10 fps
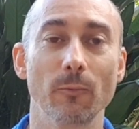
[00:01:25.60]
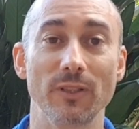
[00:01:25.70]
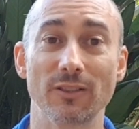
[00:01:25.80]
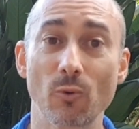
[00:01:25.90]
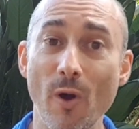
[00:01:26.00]

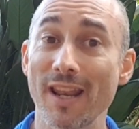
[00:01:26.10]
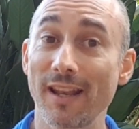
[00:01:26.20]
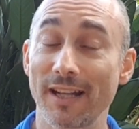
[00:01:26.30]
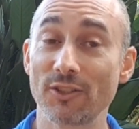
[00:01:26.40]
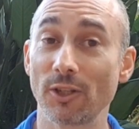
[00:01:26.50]
which is quite a
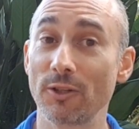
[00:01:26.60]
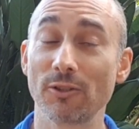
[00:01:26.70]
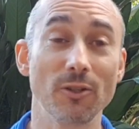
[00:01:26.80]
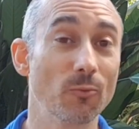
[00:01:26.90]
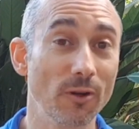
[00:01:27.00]
large dose,
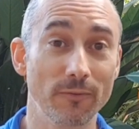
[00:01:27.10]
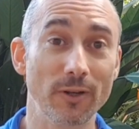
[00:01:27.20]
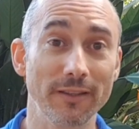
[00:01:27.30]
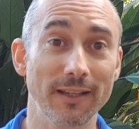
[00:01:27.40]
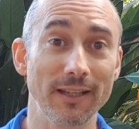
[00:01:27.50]
and you won't
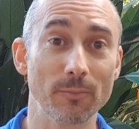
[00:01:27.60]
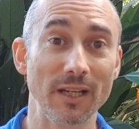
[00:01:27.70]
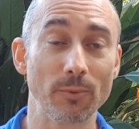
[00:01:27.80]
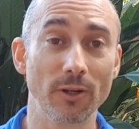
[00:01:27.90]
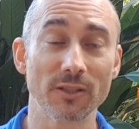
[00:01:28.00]
find that in
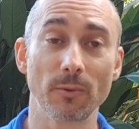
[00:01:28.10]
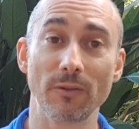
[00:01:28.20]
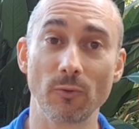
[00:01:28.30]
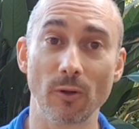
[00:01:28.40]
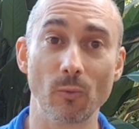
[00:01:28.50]
many products, but
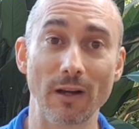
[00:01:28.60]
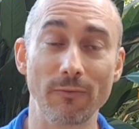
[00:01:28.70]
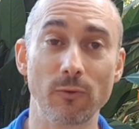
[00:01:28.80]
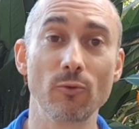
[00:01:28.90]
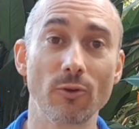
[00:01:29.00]
we've got a
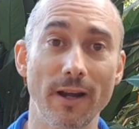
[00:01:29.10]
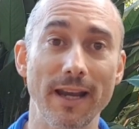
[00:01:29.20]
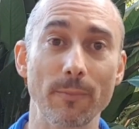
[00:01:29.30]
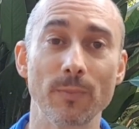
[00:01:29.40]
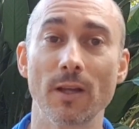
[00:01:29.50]
full
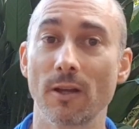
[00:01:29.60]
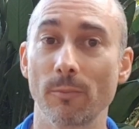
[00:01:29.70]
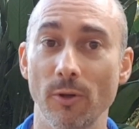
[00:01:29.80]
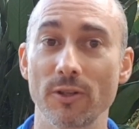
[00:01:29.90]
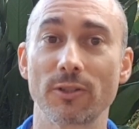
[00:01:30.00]
gram
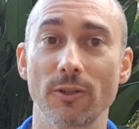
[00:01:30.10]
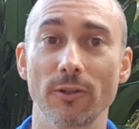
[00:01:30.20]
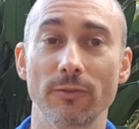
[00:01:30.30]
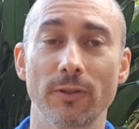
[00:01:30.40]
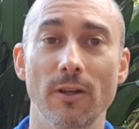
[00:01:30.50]
per
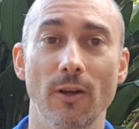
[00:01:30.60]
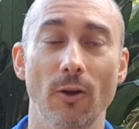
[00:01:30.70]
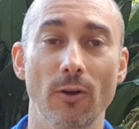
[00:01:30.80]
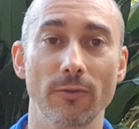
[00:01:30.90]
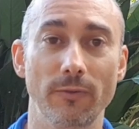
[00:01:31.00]
serve
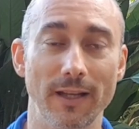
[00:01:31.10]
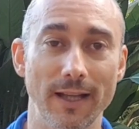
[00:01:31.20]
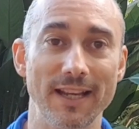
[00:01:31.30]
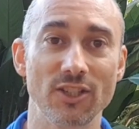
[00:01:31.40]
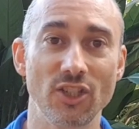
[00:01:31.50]
of
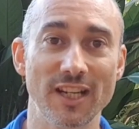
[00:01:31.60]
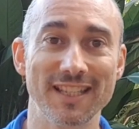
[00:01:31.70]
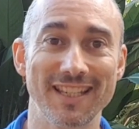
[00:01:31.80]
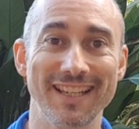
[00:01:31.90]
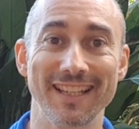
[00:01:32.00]
Asian
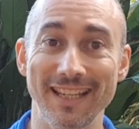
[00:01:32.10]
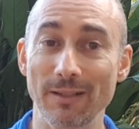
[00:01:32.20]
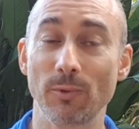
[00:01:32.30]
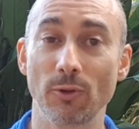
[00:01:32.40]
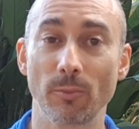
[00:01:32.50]
ginseng
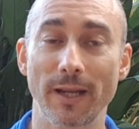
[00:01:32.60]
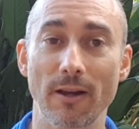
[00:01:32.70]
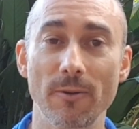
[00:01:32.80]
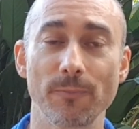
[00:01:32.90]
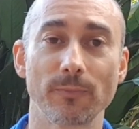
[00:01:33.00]
in Pure
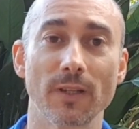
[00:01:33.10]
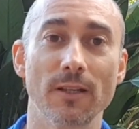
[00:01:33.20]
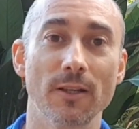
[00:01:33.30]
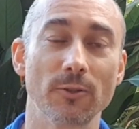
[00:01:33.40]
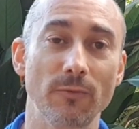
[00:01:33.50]
Power.
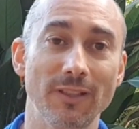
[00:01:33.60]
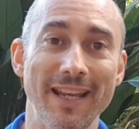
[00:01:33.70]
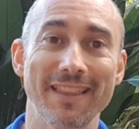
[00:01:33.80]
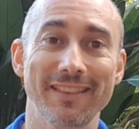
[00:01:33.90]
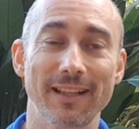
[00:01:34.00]
So if you
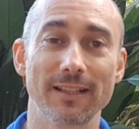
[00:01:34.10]
take